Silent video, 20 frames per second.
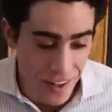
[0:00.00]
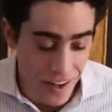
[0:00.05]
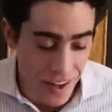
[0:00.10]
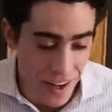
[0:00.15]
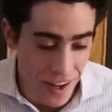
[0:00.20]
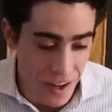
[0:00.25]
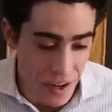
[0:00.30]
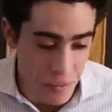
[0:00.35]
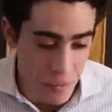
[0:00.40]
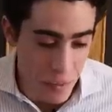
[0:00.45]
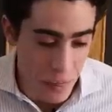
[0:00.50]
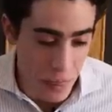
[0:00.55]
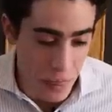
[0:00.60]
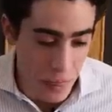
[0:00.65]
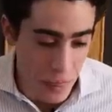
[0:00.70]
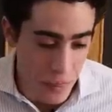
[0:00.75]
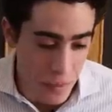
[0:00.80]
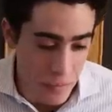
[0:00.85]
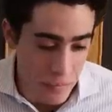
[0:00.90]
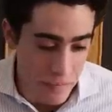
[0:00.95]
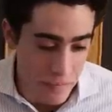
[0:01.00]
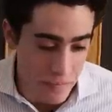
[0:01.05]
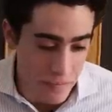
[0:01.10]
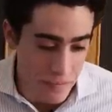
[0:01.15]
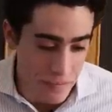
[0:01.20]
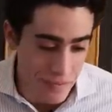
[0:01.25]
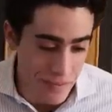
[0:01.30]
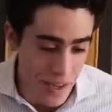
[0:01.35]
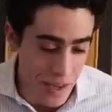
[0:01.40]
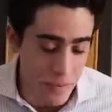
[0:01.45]
Um,
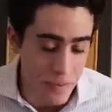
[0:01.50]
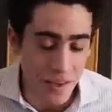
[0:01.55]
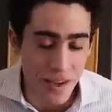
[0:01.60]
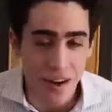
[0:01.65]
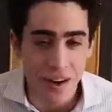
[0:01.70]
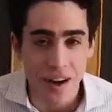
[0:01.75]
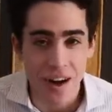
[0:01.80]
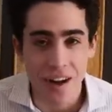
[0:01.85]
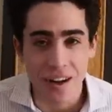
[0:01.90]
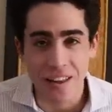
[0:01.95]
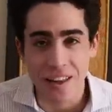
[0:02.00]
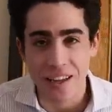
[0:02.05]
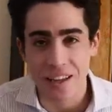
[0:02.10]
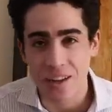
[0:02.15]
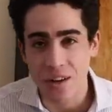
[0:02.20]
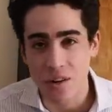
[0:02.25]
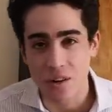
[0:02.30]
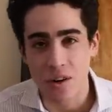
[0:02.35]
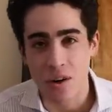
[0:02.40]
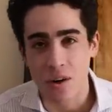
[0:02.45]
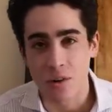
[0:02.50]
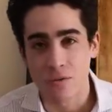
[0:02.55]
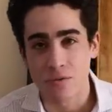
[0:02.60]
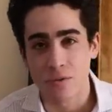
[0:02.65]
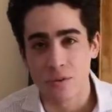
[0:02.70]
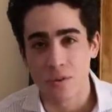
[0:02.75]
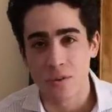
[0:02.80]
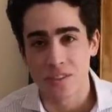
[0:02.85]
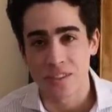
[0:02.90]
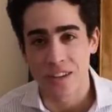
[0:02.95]
maybe I'll, I'll, like go to Whole
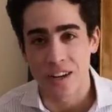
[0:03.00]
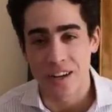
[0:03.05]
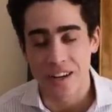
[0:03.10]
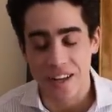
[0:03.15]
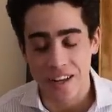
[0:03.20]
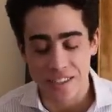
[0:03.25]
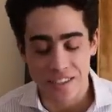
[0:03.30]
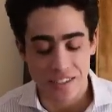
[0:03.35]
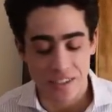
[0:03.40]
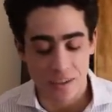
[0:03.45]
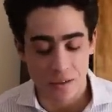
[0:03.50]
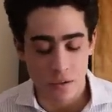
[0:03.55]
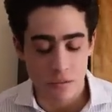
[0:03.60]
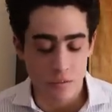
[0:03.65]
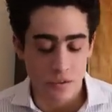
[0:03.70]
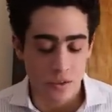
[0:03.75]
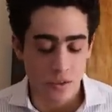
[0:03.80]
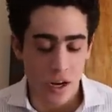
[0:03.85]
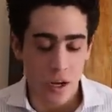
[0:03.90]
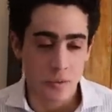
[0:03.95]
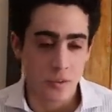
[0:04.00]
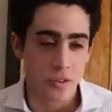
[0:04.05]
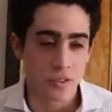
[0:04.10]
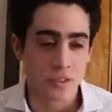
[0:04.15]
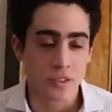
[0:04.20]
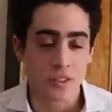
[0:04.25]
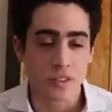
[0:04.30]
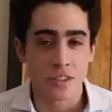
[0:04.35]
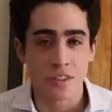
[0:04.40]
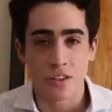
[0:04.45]
Foods and I'll get some grape
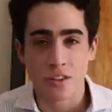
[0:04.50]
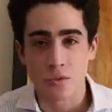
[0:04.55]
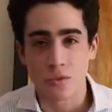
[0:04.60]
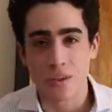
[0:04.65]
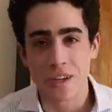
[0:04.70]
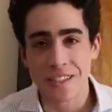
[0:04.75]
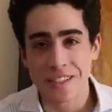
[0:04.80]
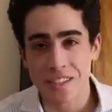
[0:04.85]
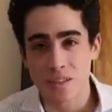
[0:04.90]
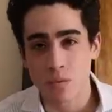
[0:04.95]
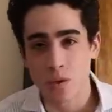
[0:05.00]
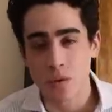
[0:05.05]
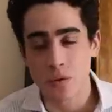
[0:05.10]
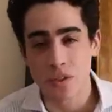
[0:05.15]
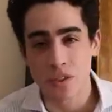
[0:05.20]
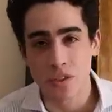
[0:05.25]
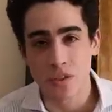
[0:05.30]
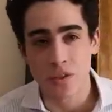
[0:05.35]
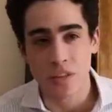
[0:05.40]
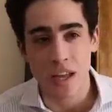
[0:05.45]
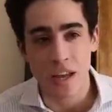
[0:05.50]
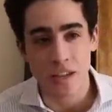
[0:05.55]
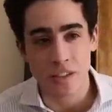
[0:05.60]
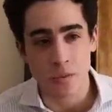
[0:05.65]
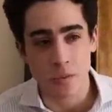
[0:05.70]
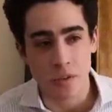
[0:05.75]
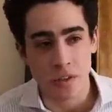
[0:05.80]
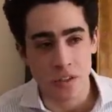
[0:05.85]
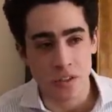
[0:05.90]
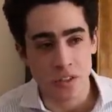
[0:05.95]
juice. The reason we were doing that
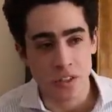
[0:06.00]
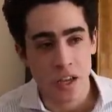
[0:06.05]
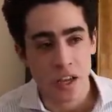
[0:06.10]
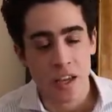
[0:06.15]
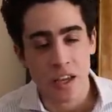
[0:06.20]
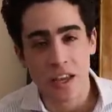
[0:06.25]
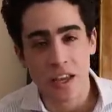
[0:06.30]
is because